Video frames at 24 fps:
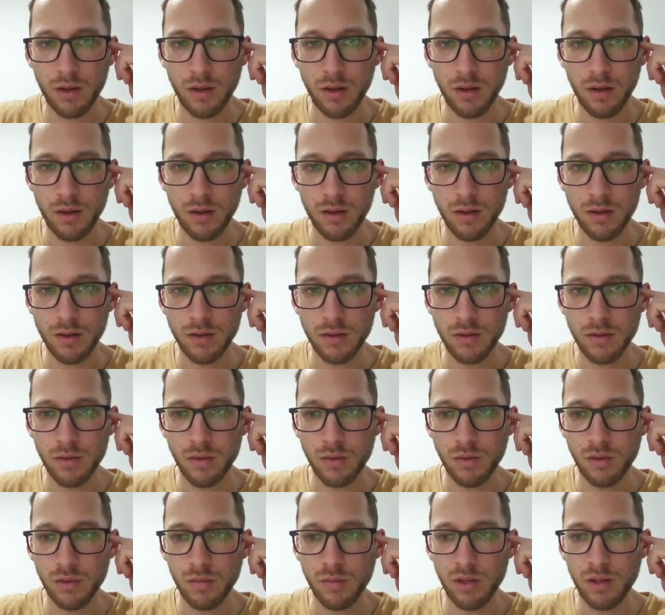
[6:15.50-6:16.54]
and this is
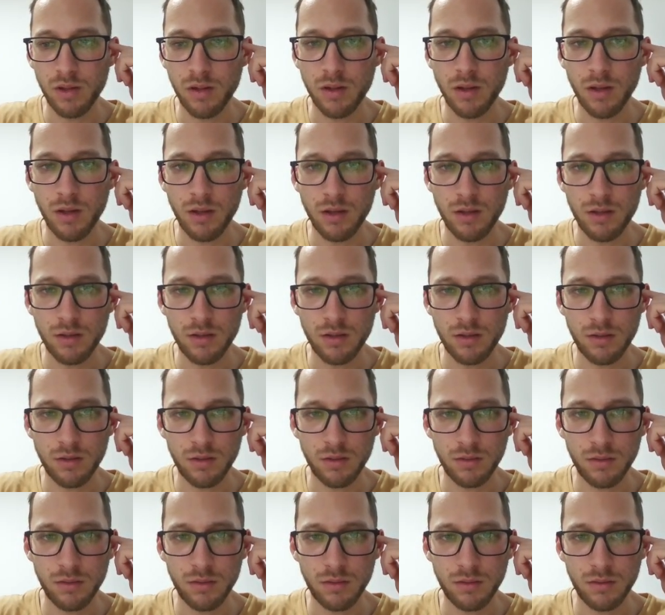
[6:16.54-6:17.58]
going to be the 8.
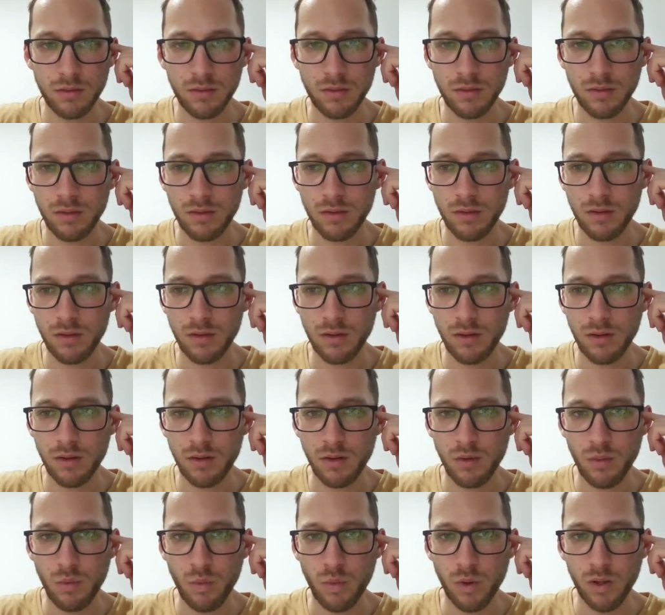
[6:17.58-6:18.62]

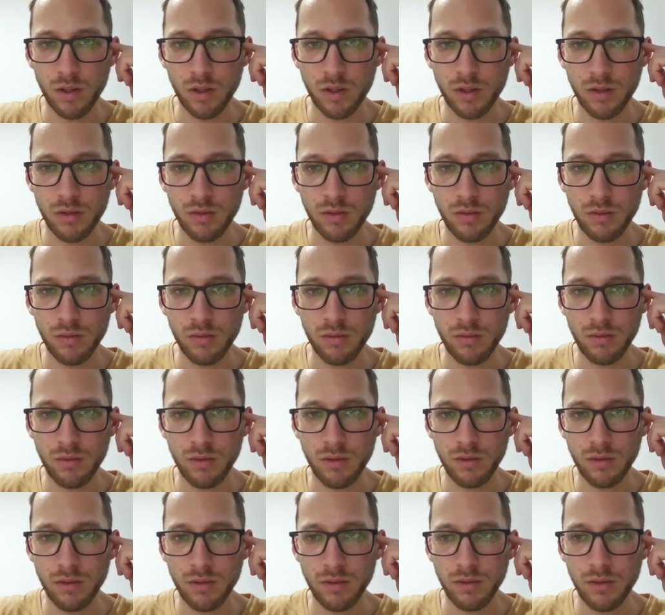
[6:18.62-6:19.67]
1, 2.
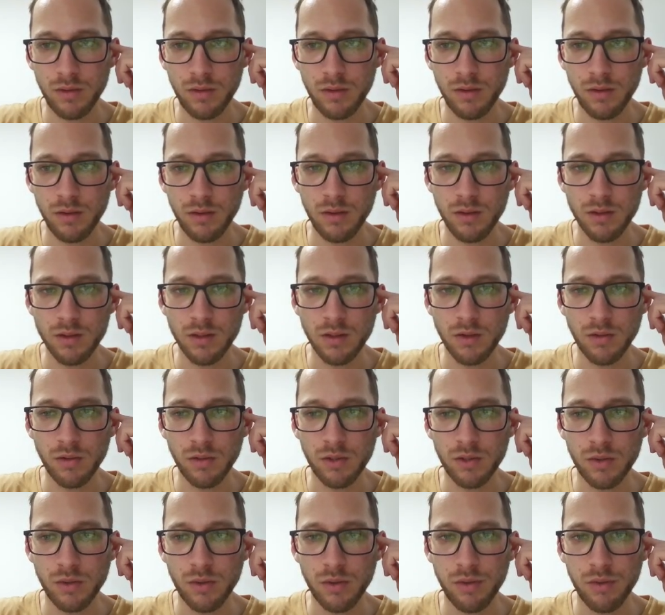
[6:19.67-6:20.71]
This is only
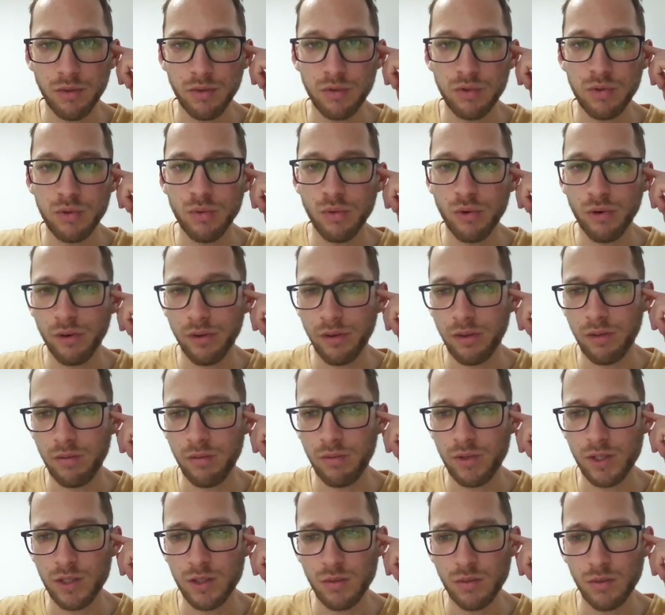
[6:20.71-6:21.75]
2 or
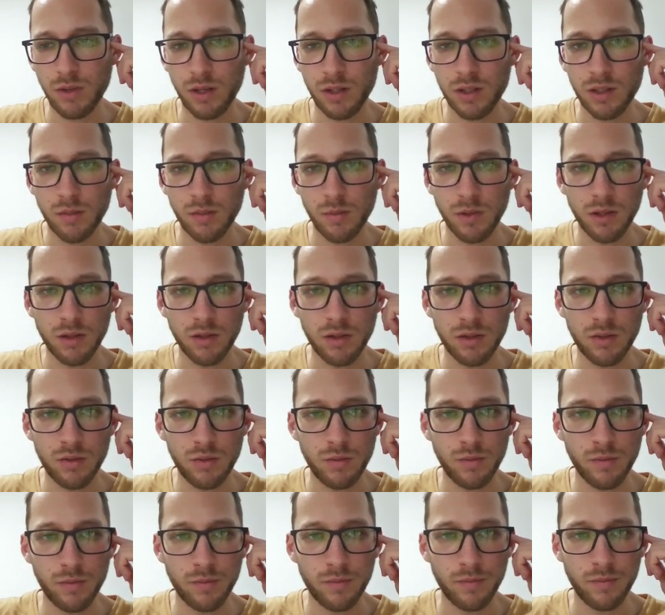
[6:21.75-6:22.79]
3, so it has to be the
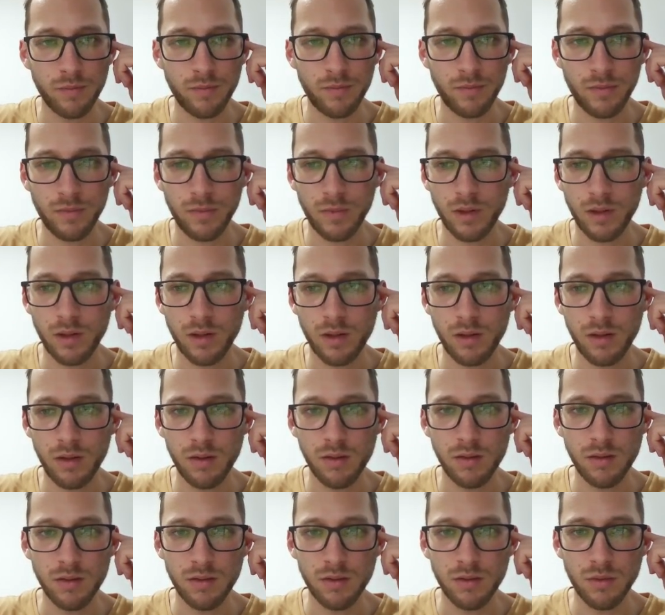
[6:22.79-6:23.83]
2.
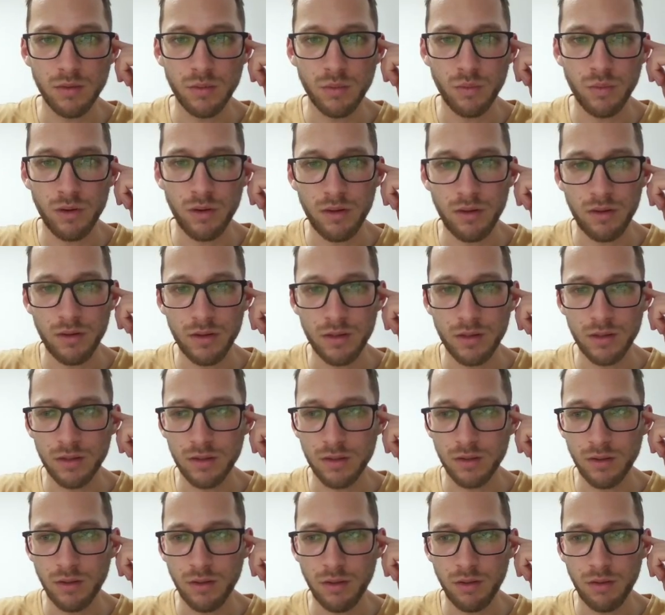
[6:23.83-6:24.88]
This is the 1, this is
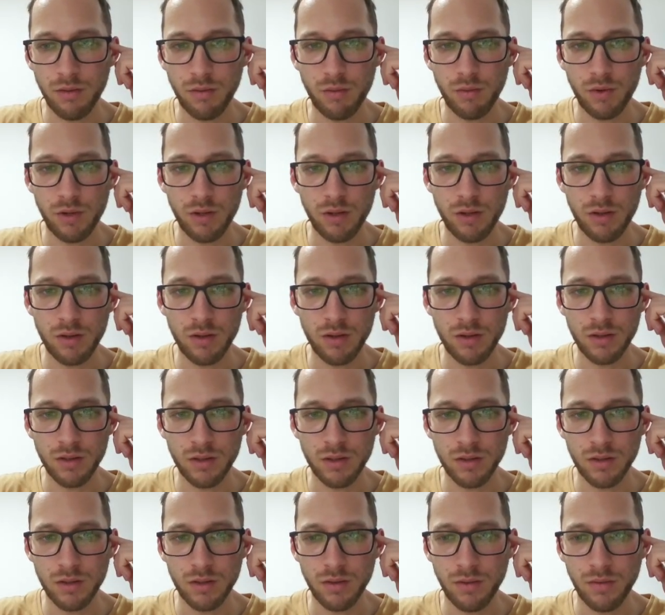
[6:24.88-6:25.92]
the 3, this
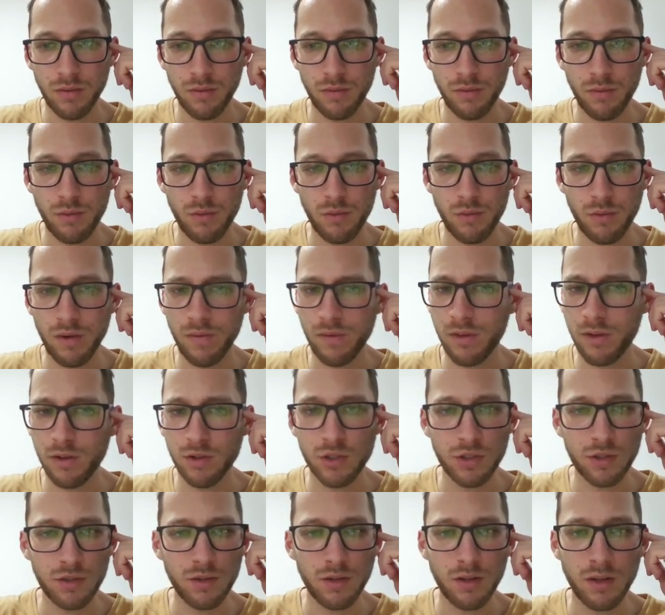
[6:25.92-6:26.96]
is the 4. Everything
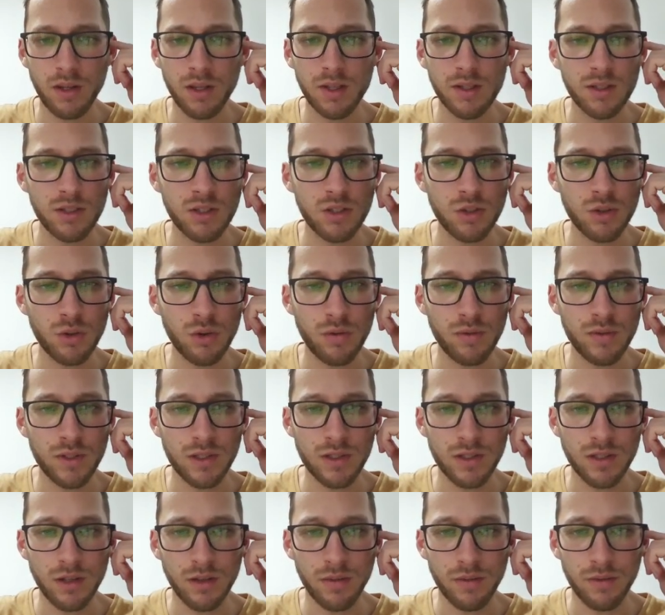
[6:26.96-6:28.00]
just solves
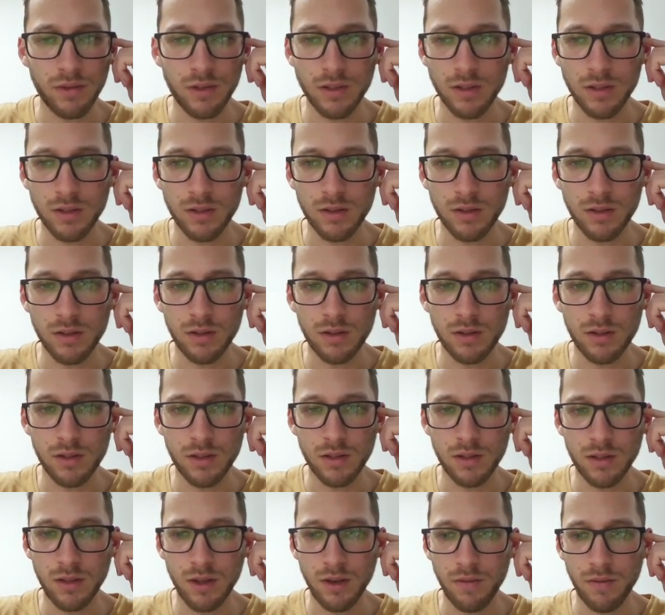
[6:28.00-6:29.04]
itself. This is the
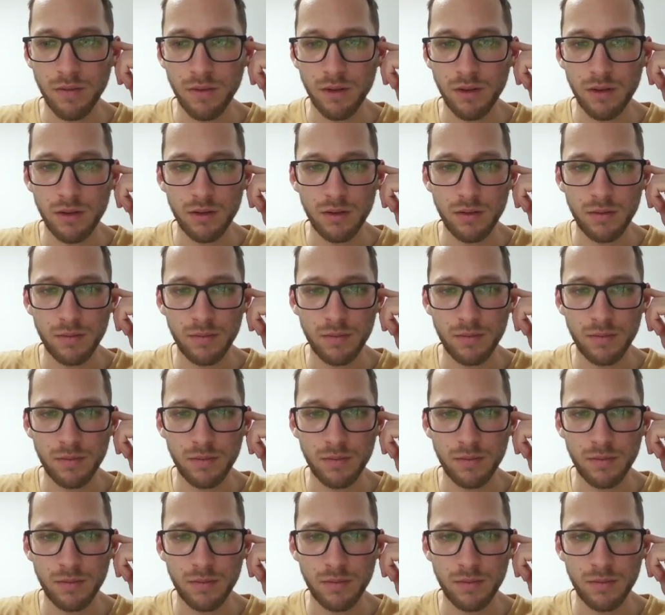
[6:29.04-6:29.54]
7,